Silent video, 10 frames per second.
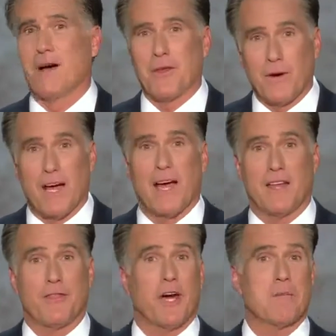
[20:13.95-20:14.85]
By the way,
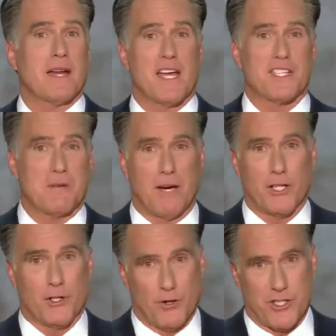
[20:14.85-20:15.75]
I thought about asking
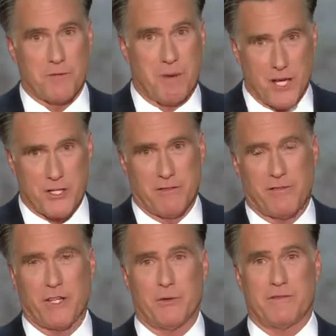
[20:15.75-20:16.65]
my church's pension
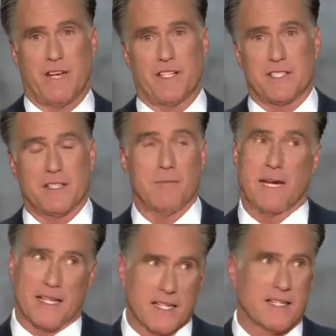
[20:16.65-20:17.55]
fund to invest,
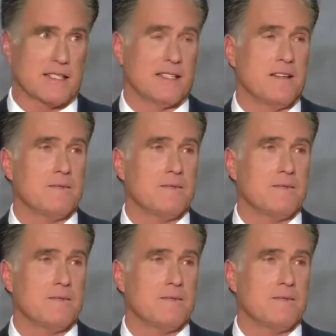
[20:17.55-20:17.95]
but I didn't.